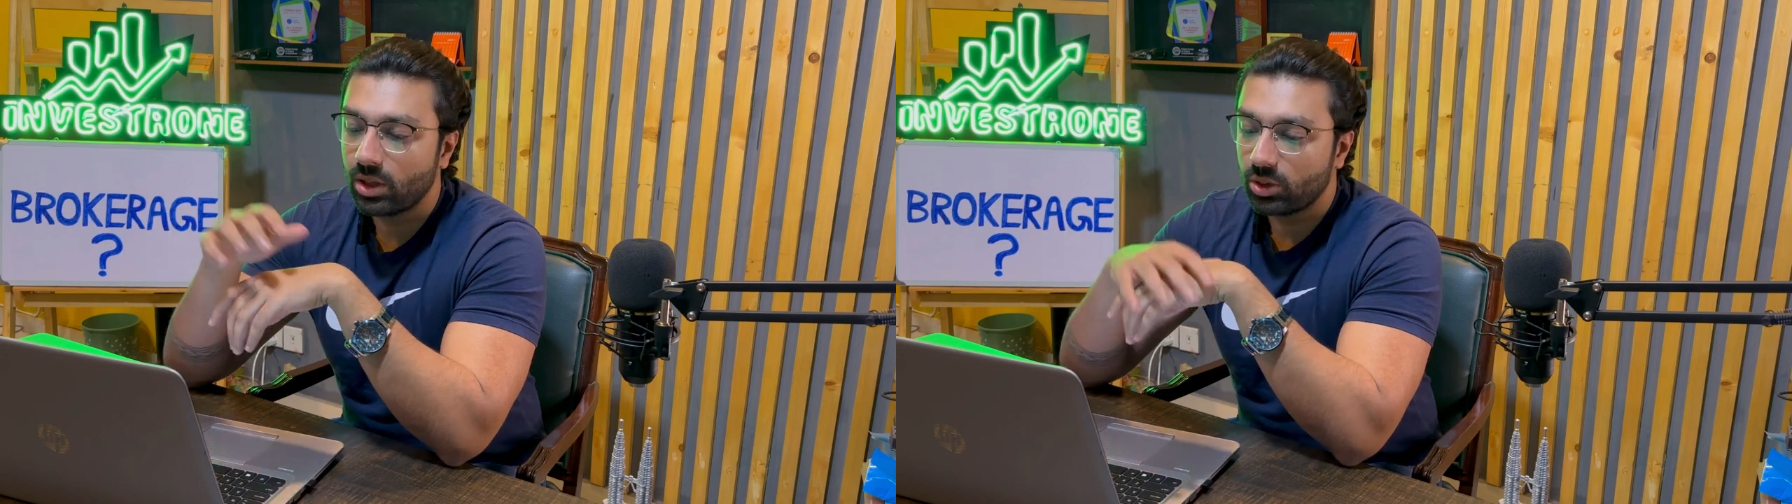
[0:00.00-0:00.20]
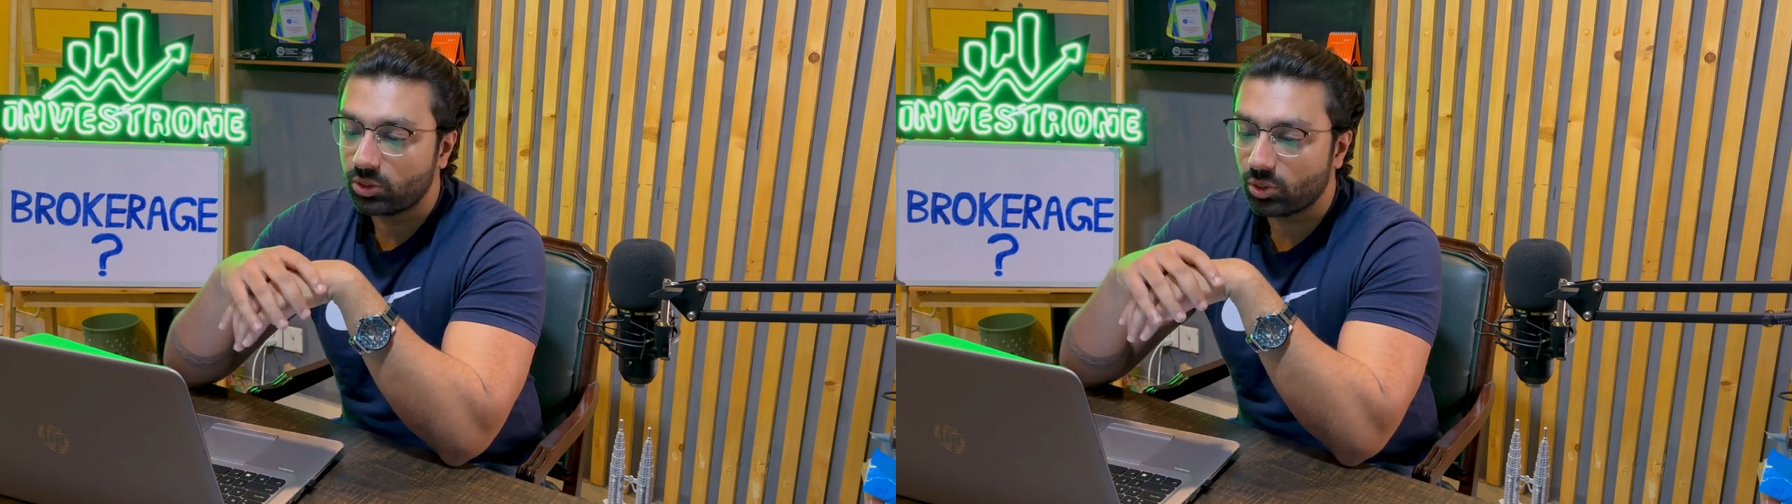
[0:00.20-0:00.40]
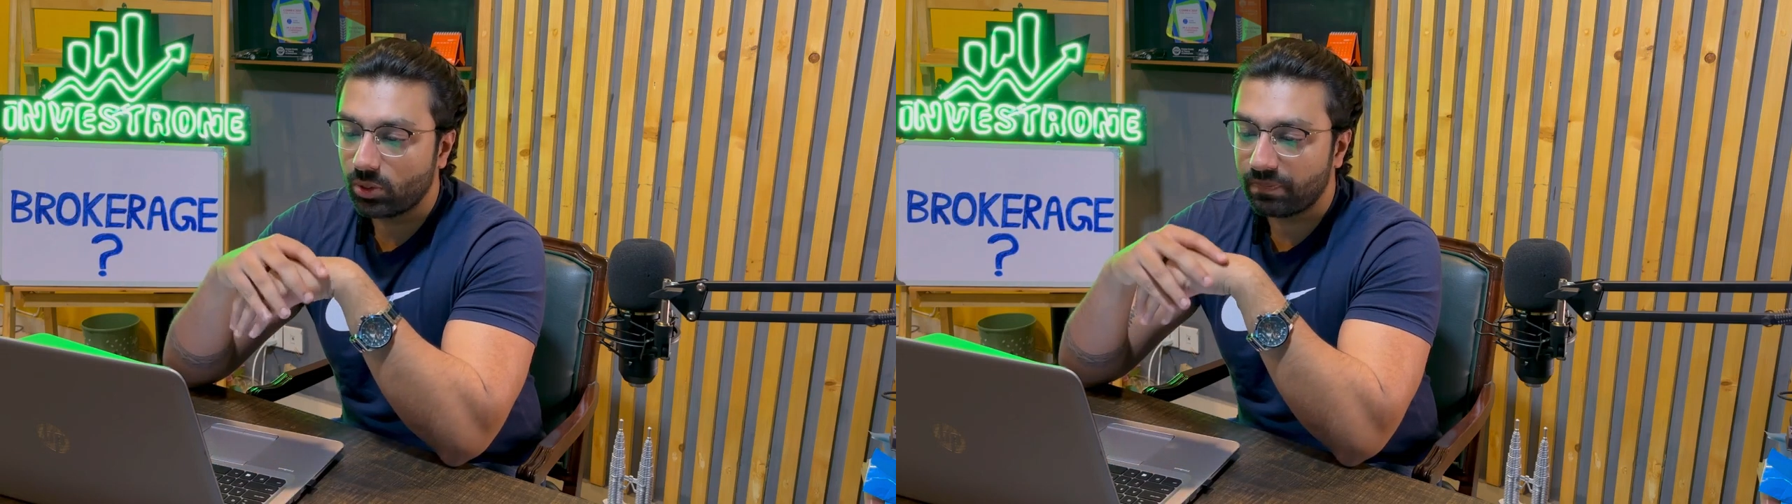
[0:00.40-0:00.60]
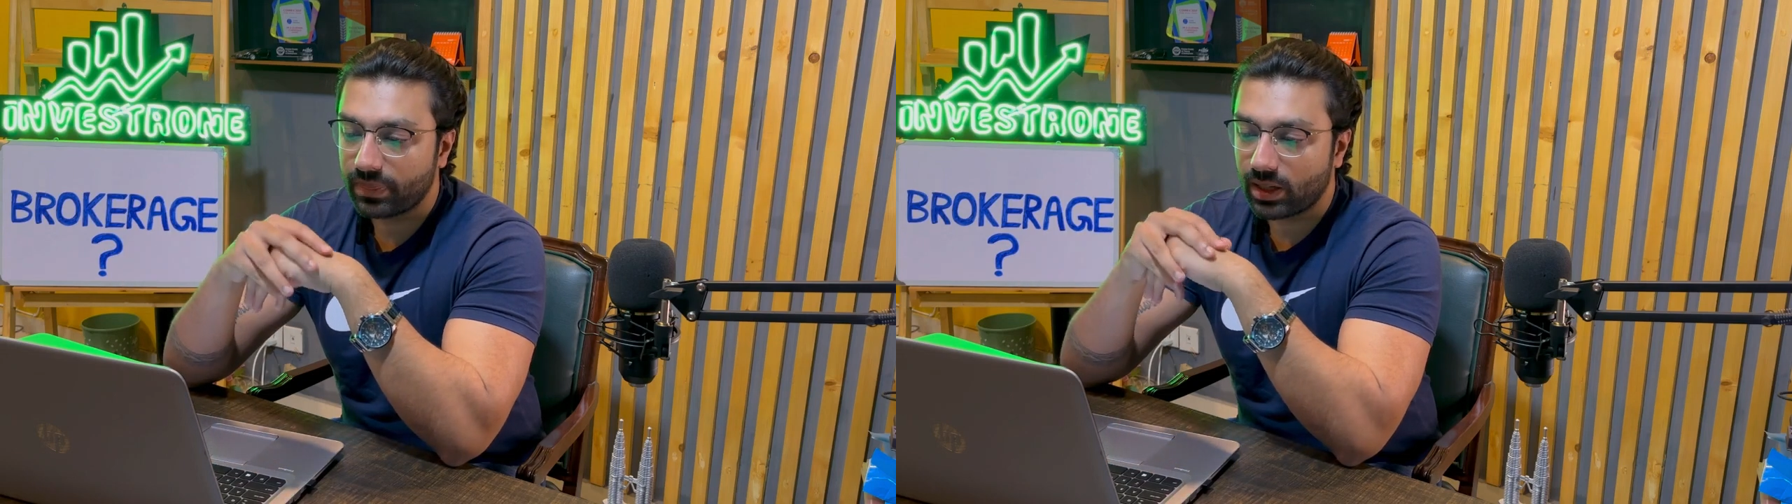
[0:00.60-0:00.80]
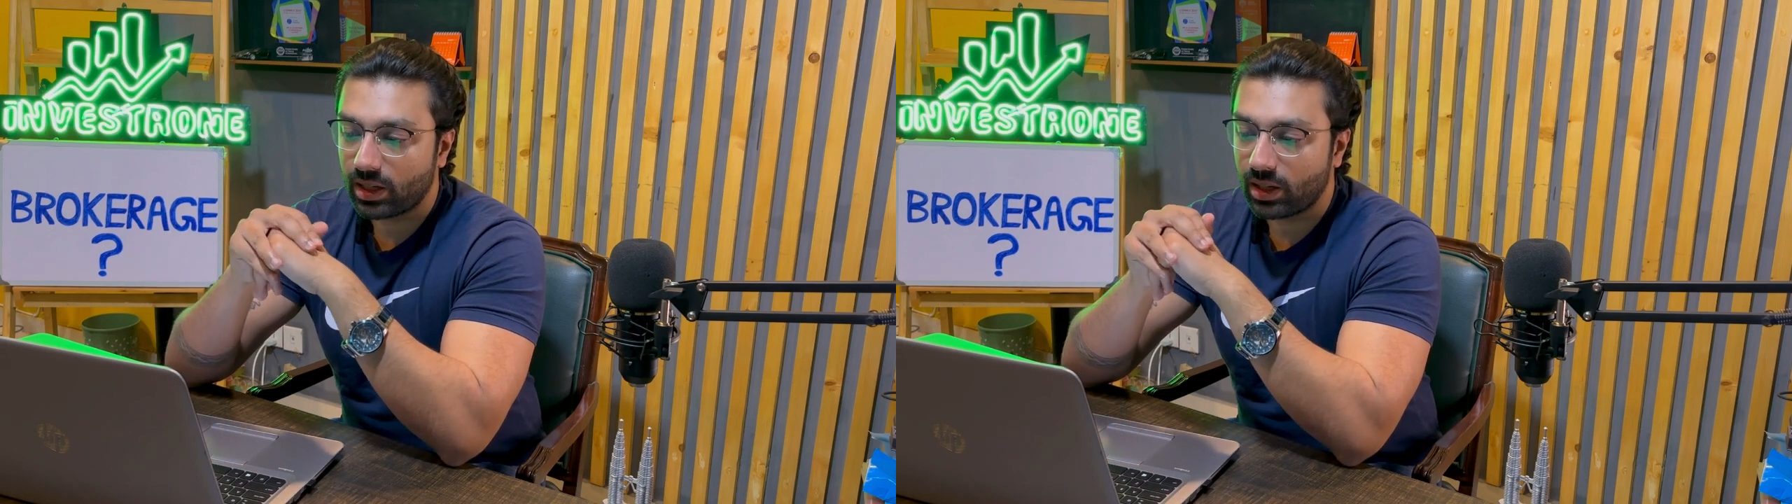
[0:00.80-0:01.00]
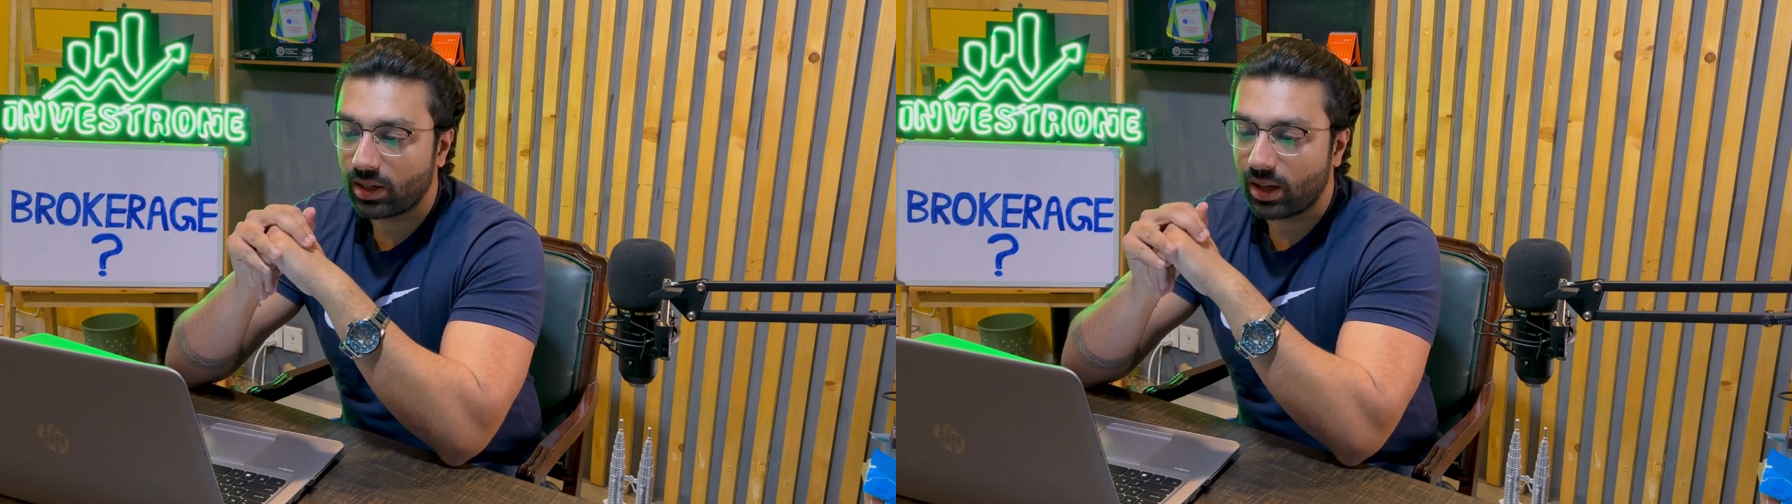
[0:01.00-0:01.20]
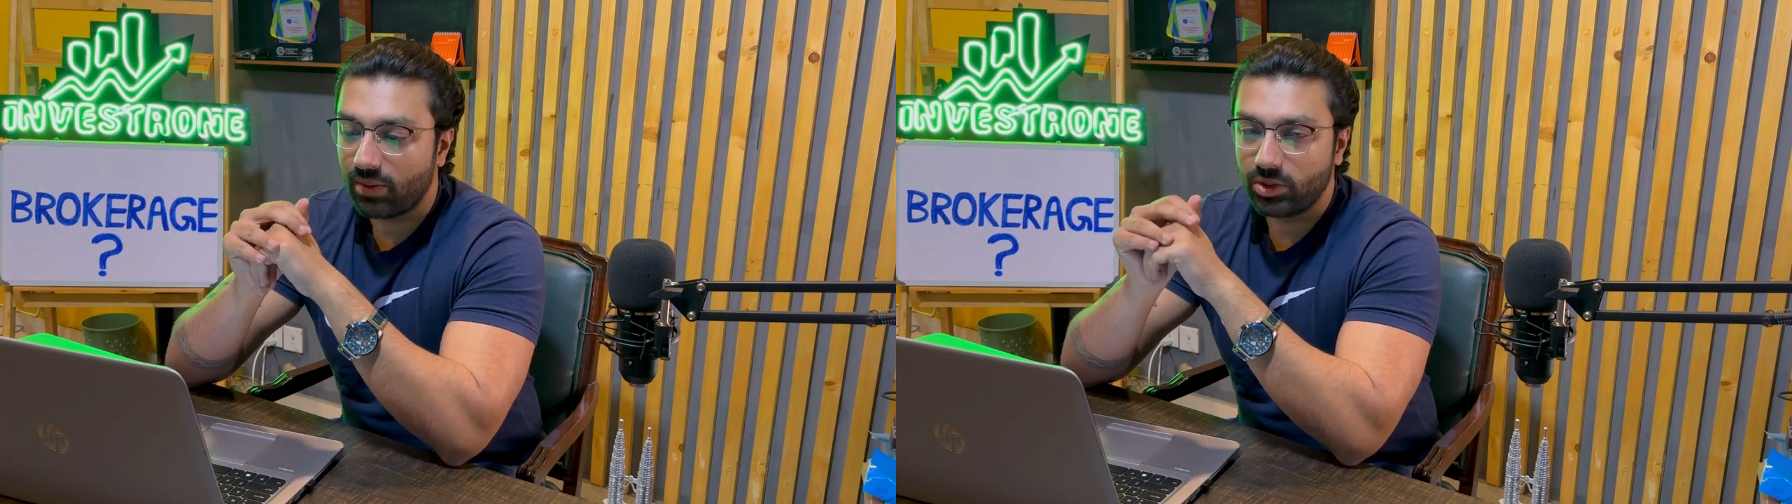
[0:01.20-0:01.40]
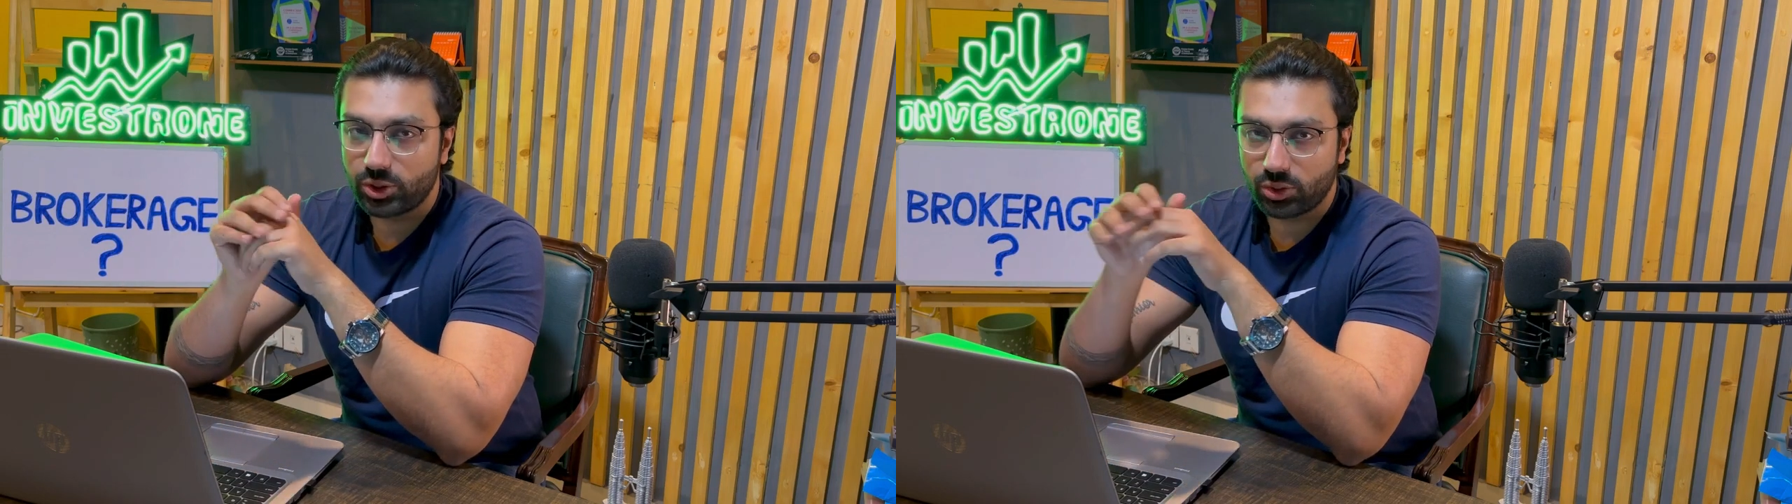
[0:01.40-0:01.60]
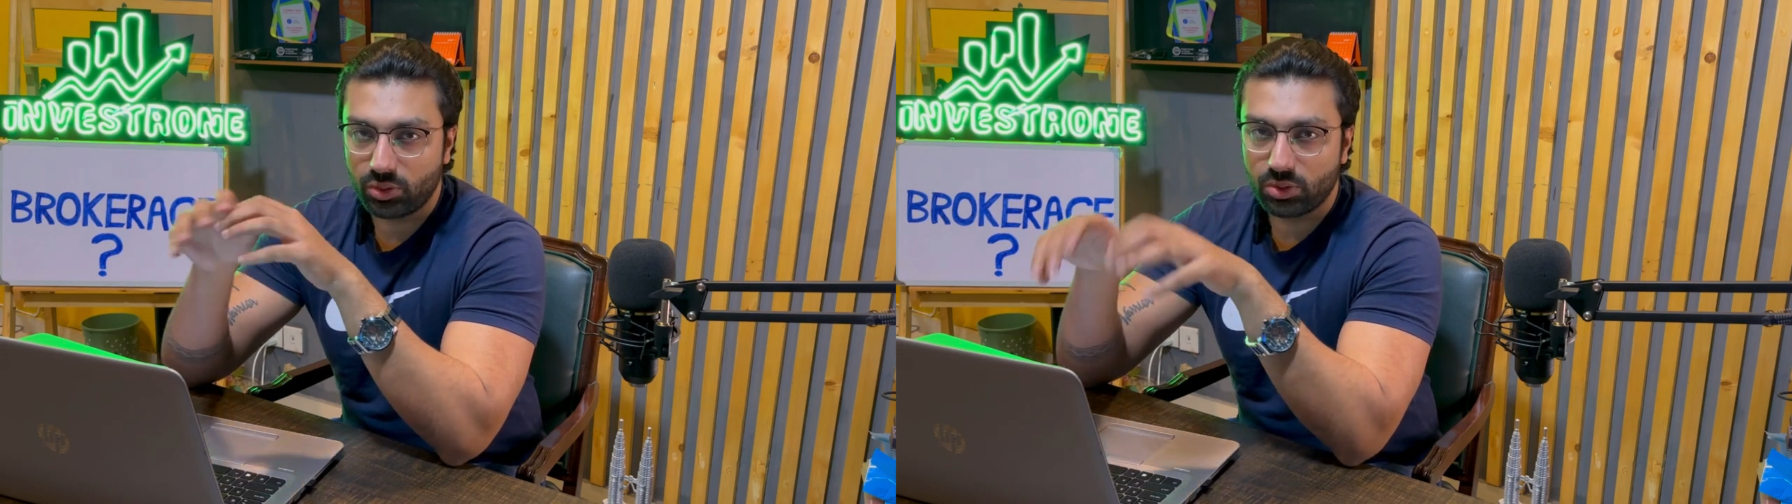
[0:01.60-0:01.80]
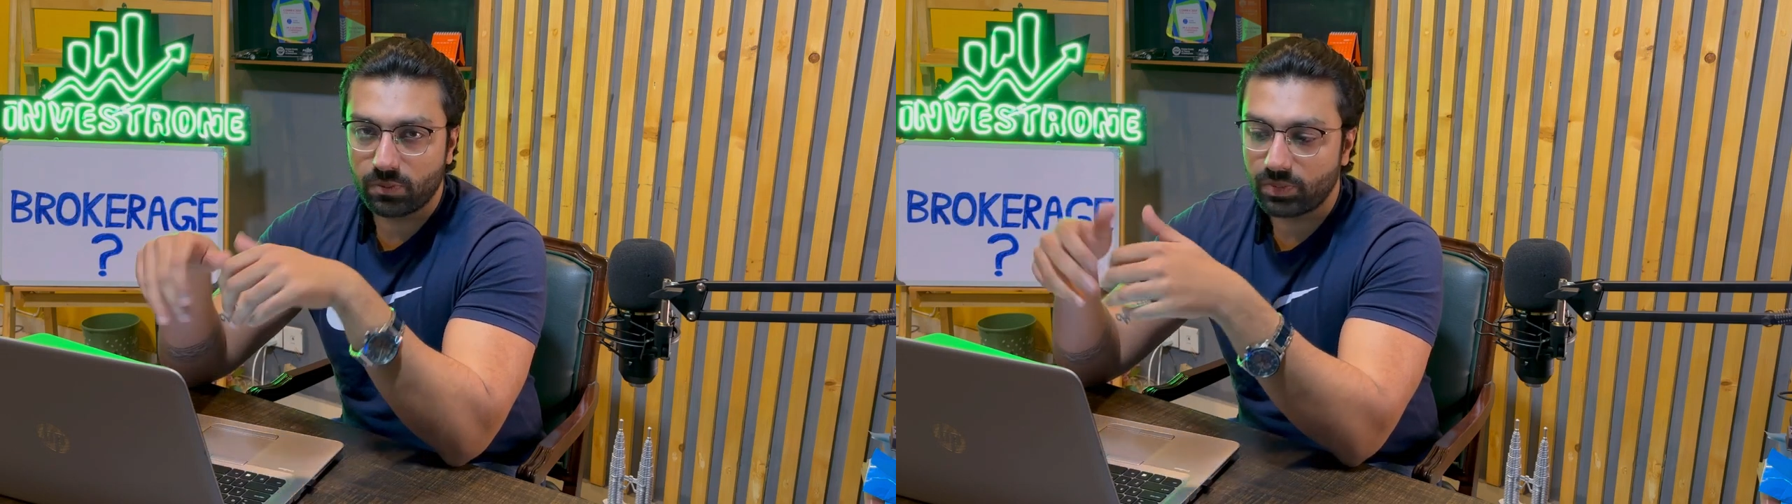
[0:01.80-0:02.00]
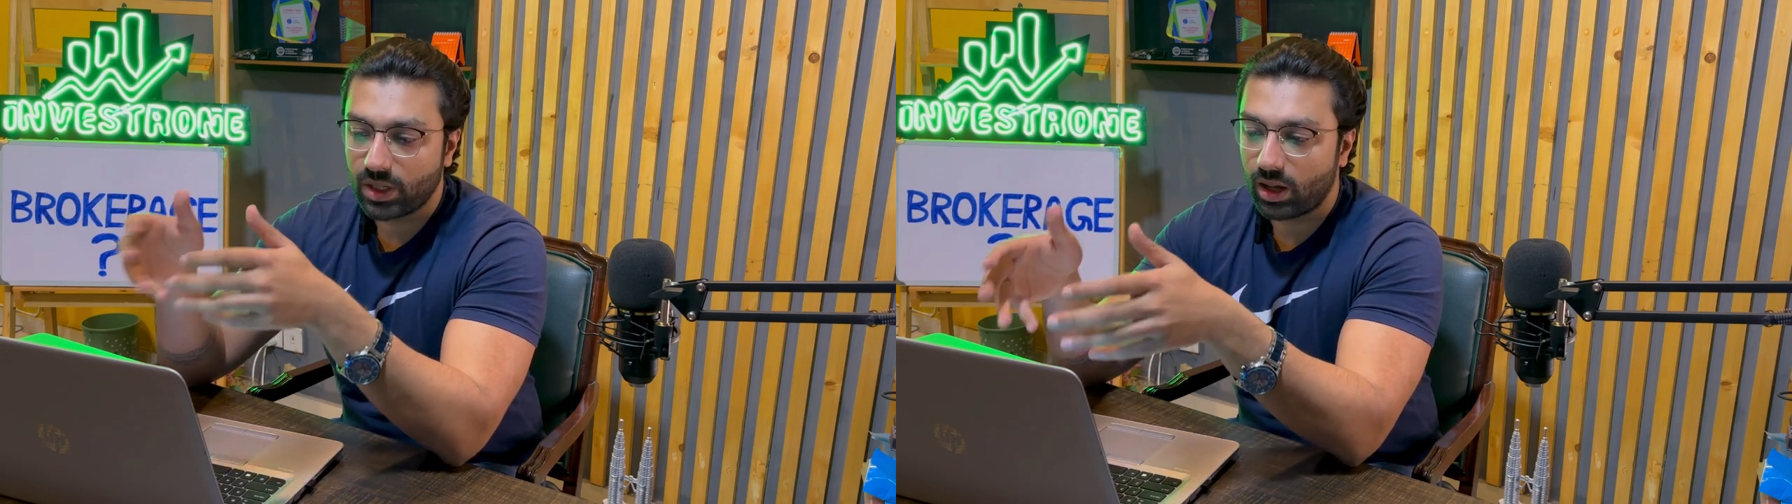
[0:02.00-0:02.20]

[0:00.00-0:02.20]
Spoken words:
So I will show you